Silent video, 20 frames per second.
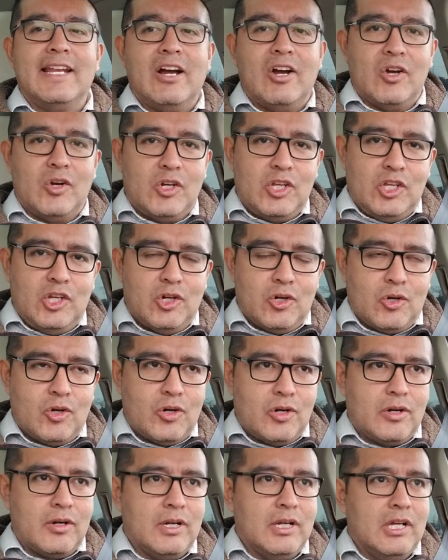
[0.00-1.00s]
out
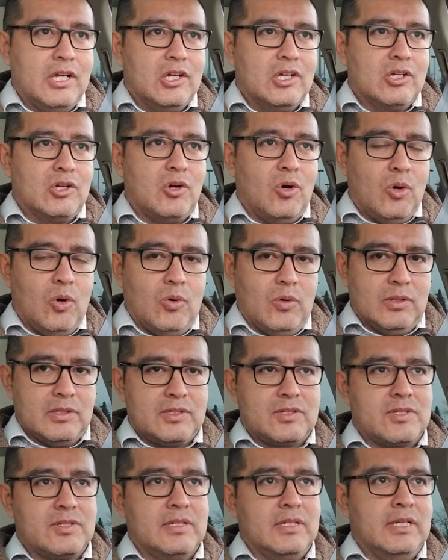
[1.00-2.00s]
your
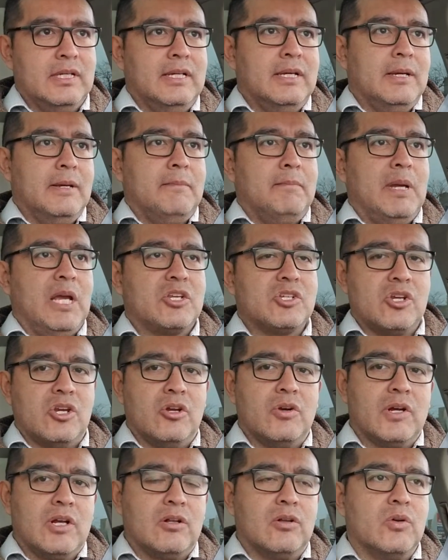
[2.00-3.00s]
goals, make sure
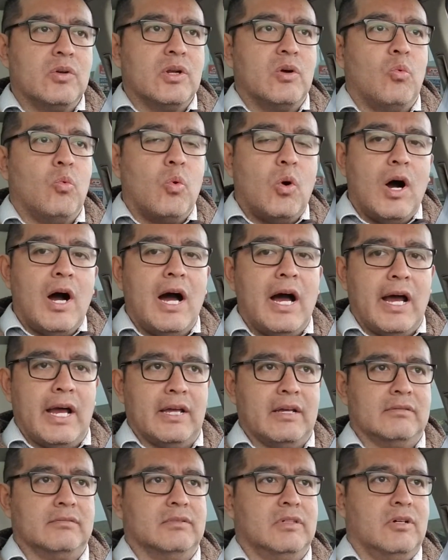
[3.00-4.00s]
you include a
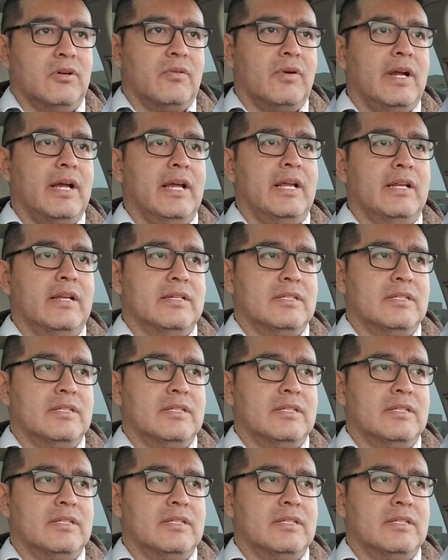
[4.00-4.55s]
why, all right?